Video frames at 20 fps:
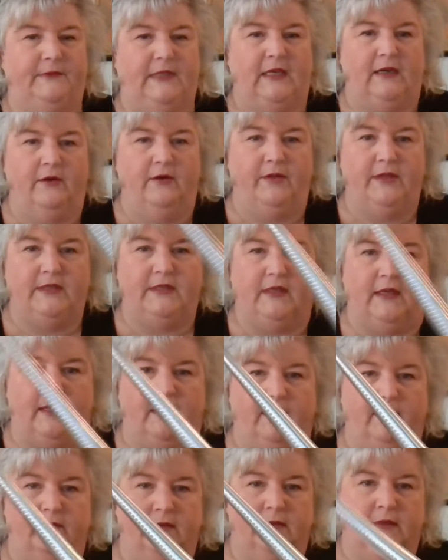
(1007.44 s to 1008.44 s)
you know, this
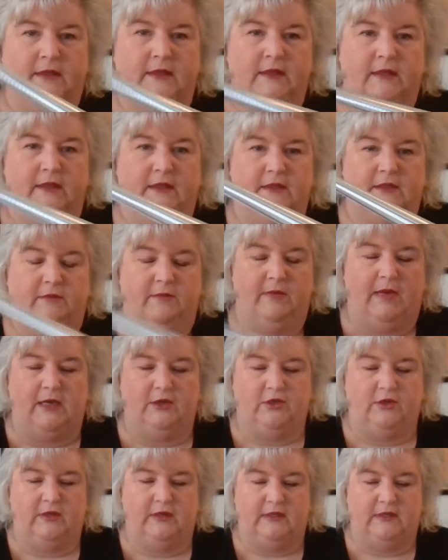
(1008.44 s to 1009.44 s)
thing to
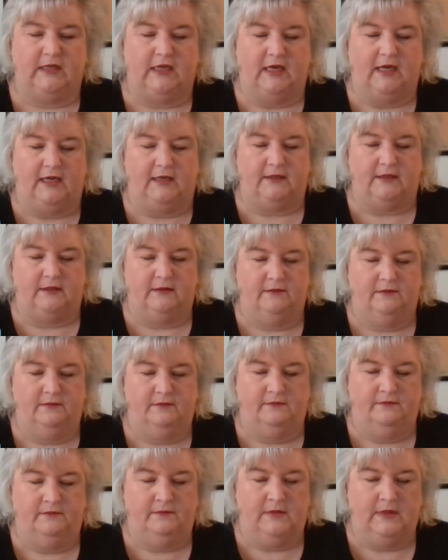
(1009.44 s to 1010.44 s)
measure the size
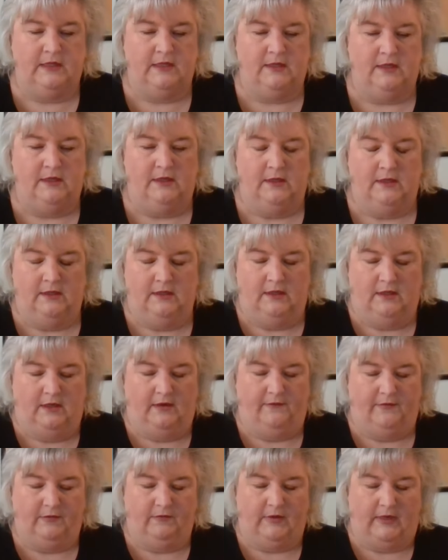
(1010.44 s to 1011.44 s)

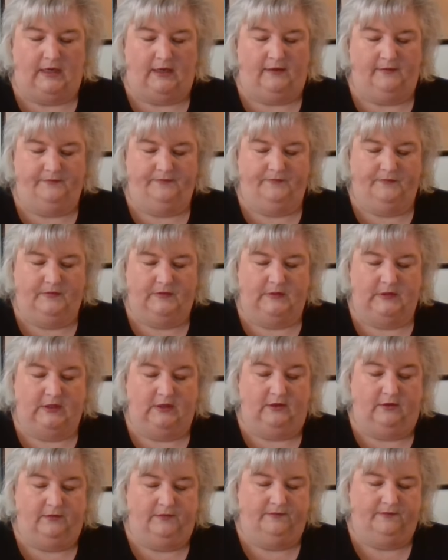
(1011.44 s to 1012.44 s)
of the ring
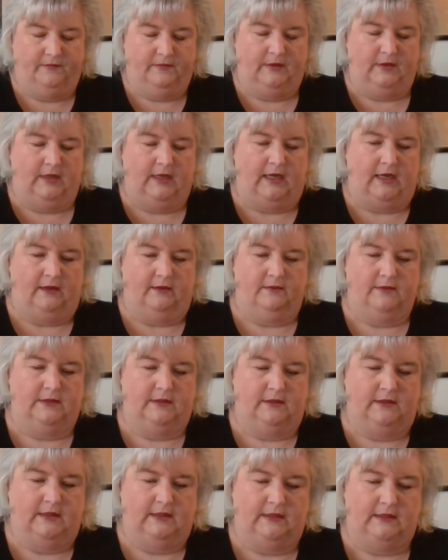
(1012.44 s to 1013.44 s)
too. Okay,
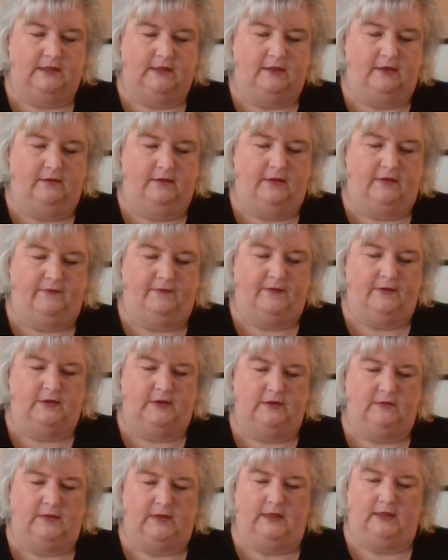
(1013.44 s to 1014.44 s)
so let's start with the
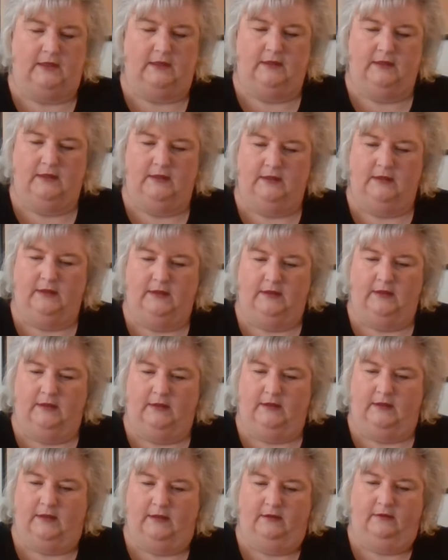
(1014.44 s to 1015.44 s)
first one.
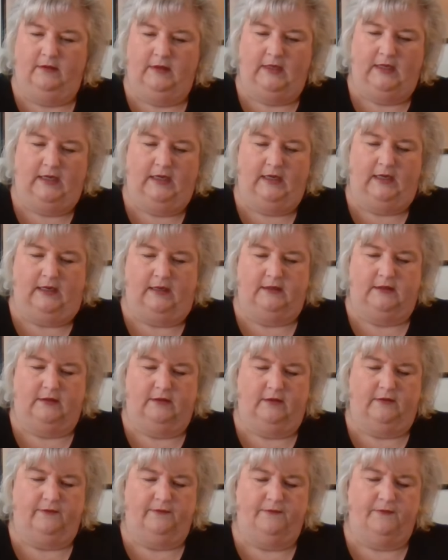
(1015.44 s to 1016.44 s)
Okay,
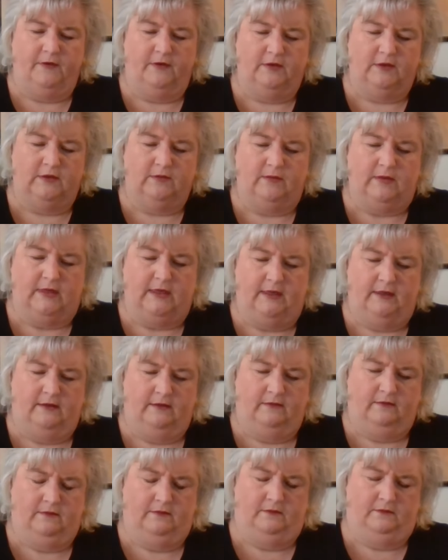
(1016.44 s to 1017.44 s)
so the first
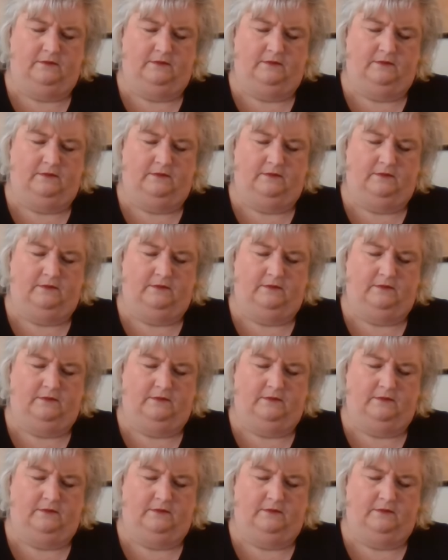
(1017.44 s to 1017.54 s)
one,